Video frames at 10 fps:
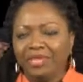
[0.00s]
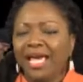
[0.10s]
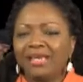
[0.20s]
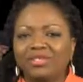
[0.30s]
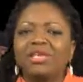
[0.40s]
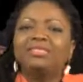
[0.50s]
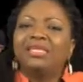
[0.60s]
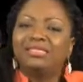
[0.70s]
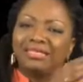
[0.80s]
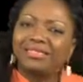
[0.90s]
Yes,
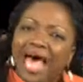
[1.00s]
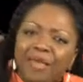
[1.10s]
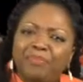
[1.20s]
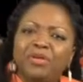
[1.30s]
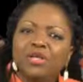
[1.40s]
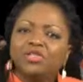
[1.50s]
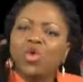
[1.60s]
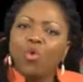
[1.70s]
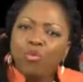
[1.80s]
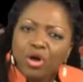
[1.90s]
disciples
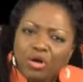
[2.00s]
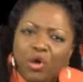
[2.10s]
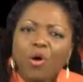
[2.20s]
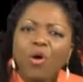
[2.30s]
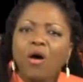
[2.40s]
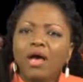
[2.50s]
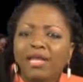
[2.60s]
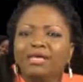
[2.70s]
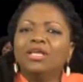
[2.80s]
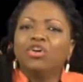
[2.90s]
were
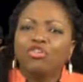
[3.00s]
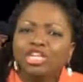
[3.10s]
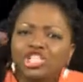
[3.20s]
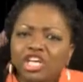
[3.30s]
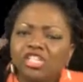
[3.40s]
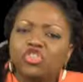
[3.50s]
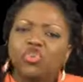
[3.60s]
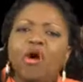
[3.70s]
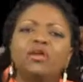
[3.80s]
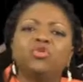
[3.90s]
called Christians.
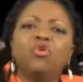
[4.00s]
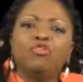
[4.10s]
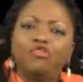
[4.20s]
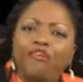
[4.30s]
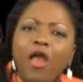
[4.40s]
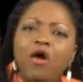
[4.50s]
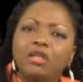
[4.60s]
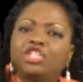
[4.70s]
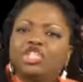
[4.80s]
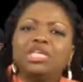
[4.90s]
Those who
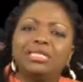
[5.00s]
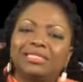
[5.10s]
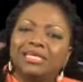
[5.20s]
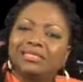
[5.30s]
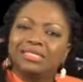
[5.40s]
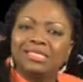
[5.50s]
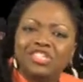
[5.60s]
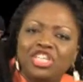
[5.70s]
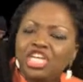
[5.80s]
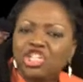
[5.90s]
followed Jesus'
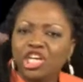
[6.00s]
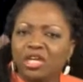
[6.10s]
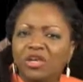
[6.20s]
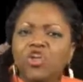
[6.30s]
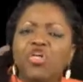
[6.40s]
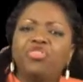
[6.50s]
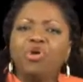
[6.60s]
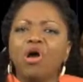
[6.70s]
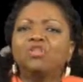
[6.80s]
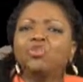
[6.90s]
teaching.
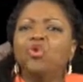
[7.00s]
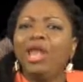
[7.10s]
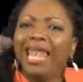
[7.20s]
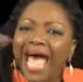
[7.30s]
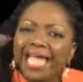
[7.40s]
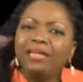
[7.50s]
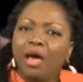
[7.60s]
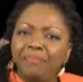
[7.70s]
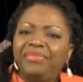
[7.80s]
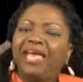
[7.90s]
Those who lined
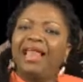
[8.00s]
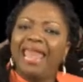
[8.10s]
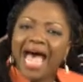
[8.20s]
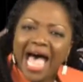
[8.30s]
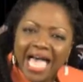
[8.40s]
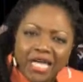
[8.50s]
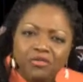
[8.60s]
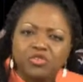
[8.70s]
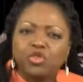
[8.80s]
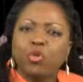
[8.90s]
up their
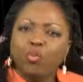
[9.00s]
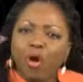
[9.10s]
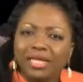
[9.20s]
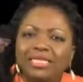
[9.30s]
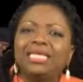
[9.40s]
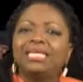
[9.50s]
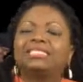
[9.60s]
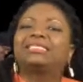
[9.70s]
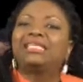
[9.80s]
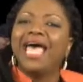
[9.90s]
lives to what he
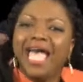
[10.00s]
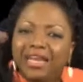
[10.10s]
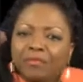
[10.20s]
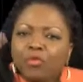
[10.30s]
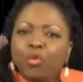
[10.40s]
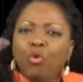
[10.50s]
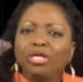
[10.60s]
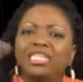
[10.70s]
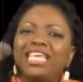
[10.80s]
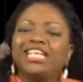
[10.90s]
said,
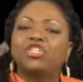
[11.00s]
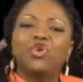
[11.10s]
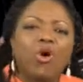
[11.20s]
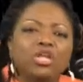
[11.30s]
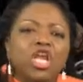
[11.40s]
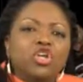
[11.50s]
what he taught.